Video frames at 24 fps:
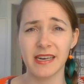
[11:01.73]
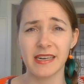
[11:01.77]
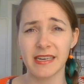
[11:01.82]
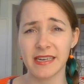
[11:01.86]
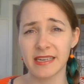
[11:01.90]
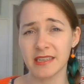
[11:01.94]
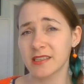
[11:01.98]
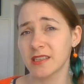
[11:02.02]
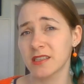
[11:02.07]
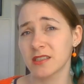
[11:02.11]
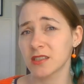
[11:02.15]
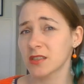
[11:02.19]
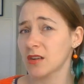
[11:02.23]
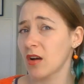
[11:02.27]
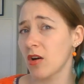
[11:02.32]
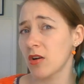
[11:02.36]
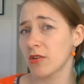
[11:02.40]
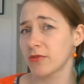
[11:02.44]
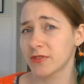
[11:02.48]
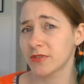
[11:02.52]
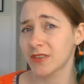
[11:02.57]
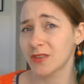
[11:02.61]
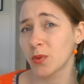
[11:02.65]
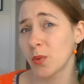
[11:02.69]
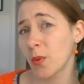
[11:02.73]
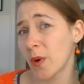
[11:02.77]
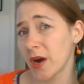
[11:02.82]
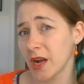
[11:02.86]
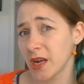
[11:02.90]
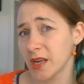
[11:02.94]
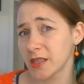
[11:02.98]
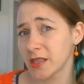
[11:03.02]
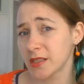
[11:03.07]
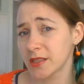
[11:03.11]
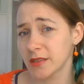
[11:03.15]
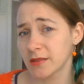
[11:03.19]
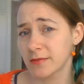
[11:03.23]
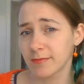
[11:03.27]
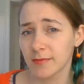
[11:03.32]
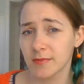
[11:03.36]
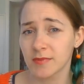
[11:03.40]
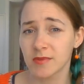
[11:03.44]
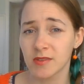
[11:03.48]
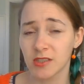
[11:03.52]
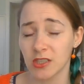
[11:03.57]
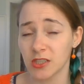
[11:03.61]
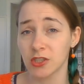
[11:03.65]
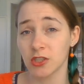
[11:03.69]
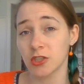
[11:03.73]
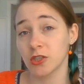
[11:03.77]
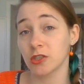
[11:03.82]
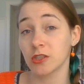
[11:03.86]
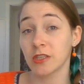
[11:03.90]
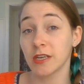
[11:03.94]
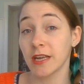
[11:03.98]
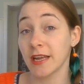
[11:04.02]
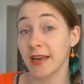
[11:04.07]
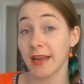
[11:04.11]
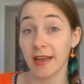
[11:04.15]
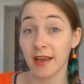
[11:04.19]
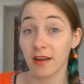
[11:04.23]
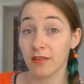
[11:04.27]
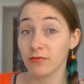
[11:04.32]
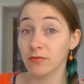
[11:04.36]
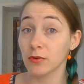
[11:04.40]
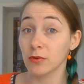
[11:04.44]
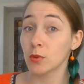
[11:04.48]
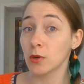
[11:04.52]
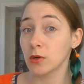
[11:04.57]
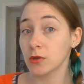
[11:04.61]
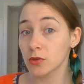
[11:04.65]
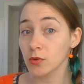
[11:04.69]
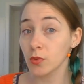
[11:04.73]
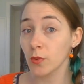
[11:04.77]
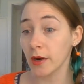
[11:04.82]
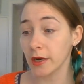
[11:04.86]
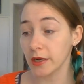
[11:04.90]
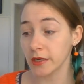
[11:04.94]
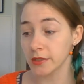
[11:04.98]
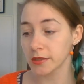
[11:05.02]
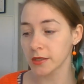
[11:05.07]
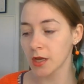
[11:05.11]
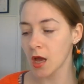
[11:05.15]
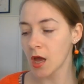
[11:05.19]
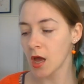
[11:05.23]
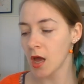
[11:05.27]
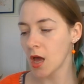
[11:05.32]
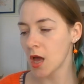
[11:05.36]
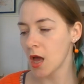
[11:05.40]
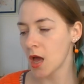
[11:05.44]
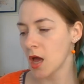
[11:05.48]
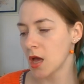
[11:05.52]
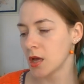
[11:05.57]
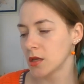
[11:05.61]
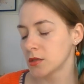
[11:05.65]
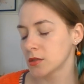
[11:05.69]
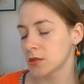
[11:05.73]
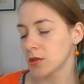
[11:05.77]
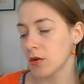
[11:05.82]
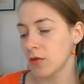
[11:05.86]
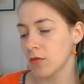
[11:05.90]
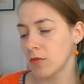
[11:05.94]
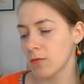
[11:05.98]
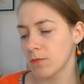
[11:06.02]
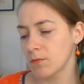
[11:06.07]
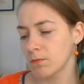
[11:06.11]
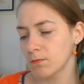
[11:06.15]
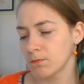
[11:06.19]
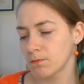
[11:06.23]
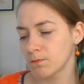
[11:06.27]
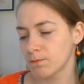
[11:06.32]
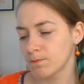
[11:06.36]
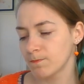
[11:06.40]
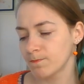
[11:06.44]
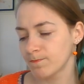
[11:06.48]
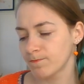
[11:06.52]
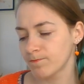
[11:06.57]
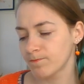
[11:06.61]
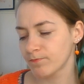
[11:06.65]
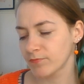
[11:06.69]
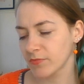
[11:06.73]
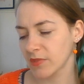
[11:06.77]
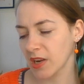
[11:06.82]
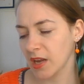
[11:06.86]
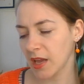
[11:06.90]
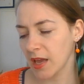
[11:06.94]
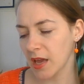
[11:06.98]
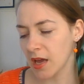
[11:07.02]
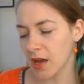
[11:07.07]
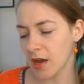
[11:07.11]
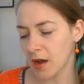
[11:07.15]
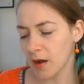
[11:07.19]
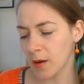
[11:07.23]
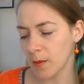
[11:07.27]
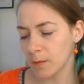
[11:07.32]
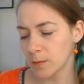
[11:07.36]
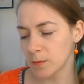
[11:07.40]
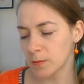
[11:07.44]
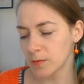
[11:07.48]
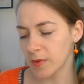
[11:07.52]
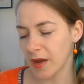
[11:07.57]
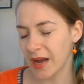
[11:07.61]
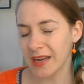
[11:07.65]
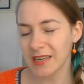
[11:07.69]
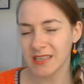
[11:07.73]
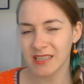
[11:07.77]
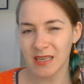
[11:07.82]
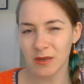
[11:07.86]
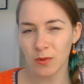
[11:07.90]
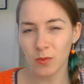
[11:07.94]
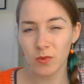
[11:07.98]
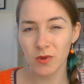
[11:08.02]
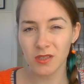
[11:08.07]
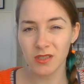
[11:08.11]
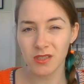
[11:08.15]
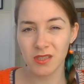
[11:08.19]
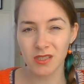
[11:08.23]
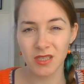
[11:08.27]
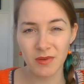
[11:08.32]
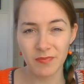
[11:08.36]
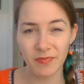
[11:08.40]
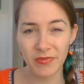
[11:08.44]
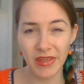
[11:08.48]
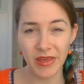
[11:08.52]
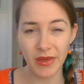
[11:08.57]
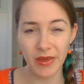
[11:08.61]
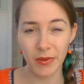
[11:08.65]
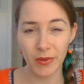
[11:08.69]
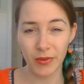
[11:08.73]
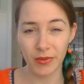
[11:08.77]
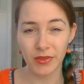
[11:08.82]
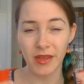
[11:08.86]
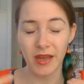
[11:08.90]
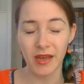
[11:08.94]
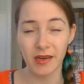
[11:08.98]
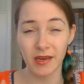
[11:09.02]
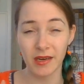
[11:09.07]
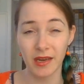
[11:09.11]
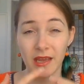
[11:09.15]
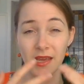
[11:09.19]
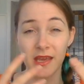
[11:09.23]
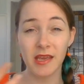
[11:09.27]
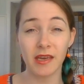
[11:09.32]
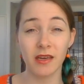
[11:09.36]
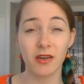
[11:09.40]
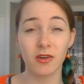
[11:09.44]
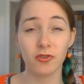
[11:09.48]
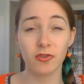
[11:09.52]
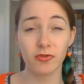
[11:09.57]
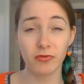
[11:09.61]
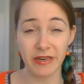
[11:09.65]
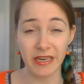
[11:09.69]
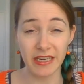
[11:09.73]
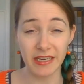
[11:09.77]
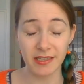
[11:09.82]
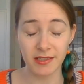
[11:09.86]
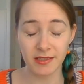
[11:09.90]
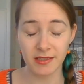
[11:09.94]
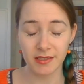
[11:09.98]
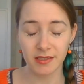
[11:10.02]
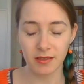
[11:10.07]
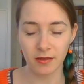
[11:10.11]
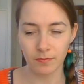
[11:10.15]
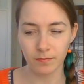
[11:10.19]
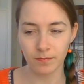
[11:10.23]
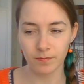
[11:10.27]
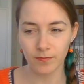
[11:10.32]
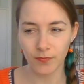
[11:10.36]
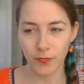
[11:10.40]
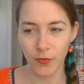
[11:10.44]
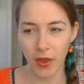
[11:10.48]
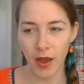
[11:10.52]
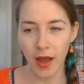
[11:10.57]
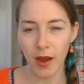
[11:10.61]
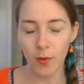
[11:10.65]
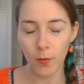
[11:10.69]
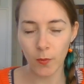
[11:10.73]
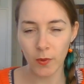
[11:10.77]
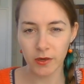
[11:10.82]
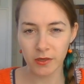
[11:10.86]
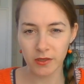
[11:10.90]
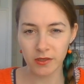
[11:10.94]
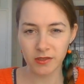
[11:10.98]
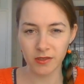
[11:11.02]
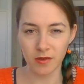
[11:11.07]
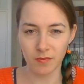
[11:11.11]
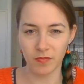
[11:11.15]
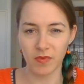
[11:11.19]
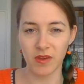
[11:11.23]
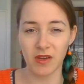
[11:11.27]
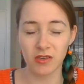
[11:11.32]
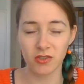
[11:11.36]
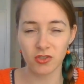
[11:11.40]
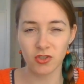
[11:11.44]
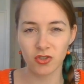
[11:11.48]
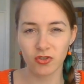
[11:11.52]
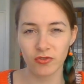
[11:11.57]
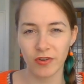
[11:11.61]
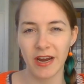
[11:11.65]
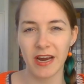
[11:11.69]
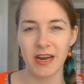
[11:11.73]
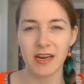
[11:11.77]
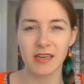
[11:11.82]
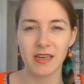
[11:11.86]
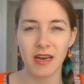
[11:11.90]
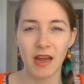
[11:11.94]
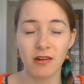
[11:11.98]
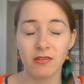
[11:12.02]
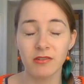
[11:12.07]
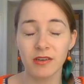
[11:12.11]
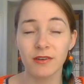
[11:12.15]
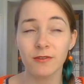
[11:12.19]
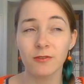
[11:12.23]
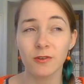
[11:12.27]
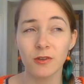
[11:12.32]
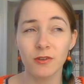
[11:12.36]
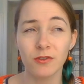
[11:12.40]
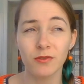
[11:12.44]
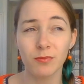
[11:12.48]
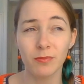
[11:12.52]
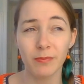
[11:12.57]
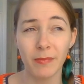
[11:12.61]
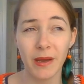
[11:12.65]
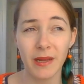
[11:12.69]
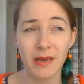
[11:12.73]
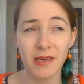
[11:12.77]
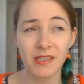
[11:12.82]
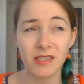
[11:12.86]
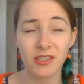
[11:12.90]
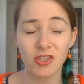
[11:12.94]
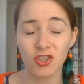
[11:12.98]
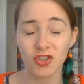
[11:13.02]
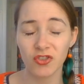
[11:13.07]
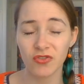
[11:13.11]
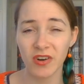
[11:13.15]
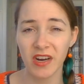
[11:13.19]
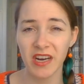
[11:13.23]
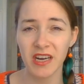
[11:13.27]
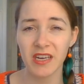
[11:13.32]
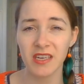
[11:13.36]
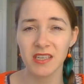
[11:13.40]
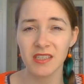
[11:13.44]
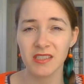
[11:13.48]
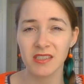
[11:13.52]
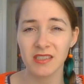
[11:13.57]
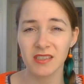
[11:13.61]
knit that scarf twice, since you're knitting every row twice. So I didn't want something that increased. I wanted something straight. Now there aren't many straight